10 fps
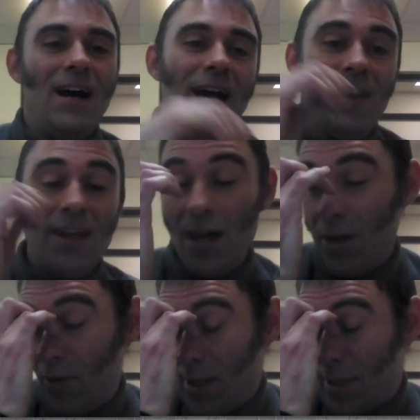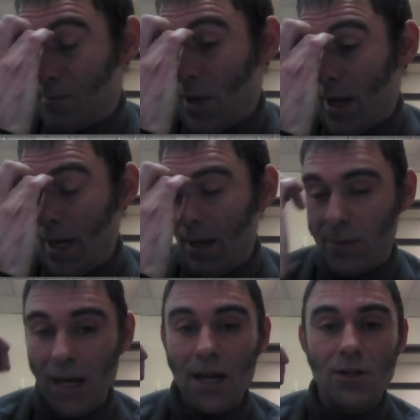and the other is my
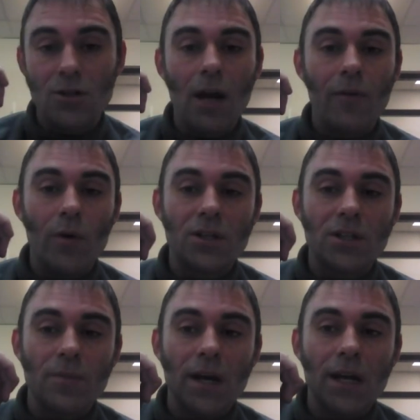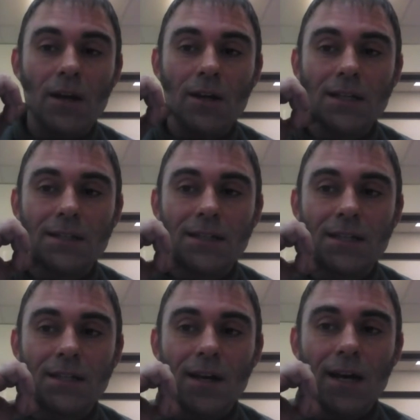daily driver, which is my
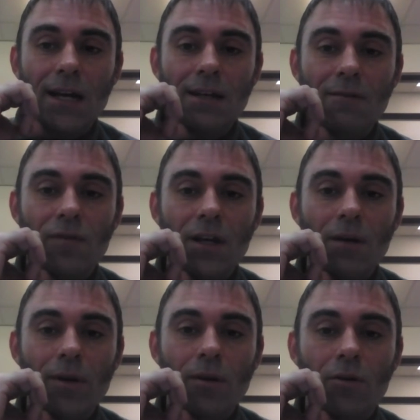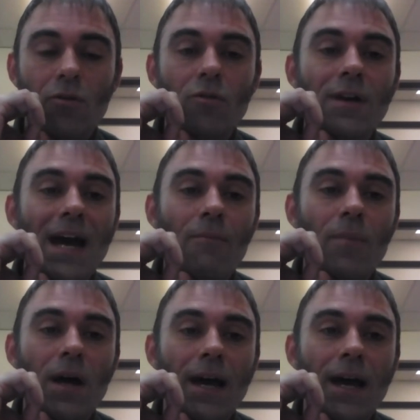1969 VW crew cab,
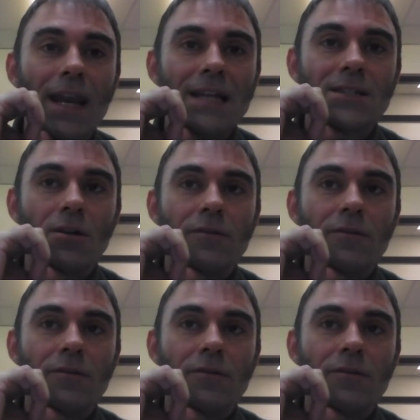and that's got a